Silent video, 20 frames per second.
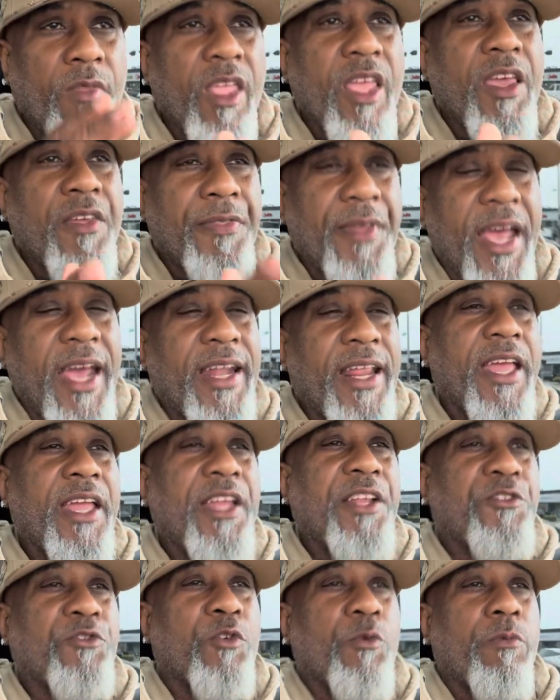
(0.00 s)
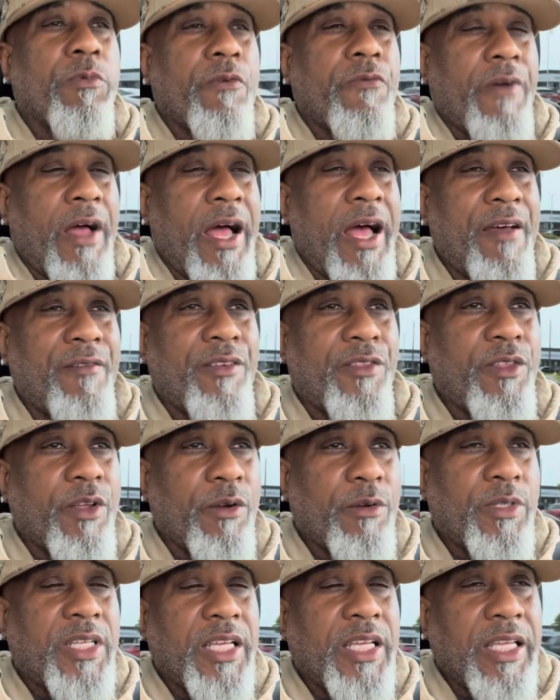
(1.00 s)
in that age group of 5 to
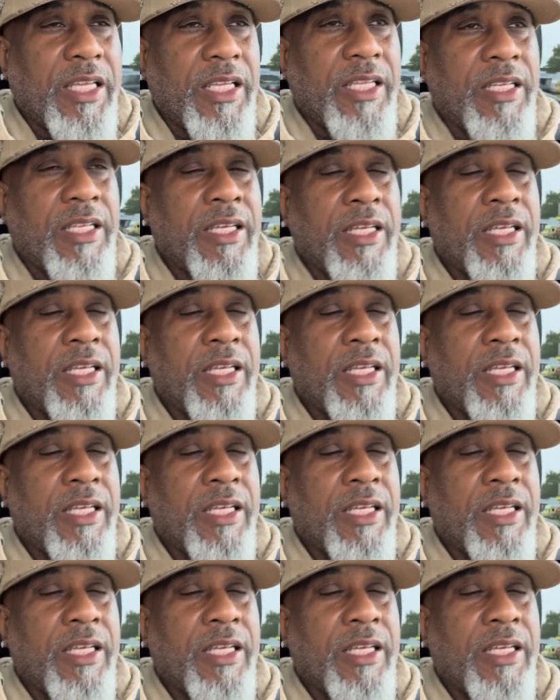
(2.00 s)
13.